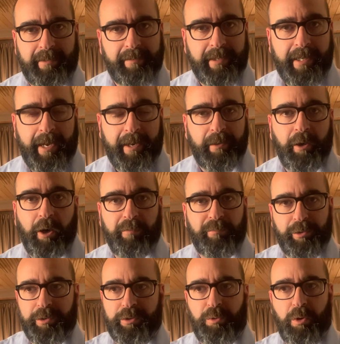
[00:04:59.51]
of the gain of
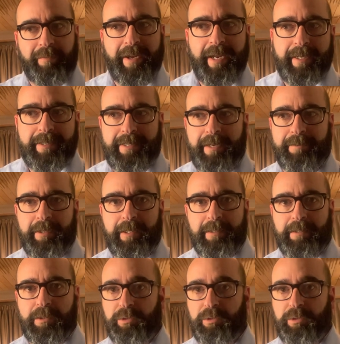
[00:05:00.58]
what a 12AX7 is,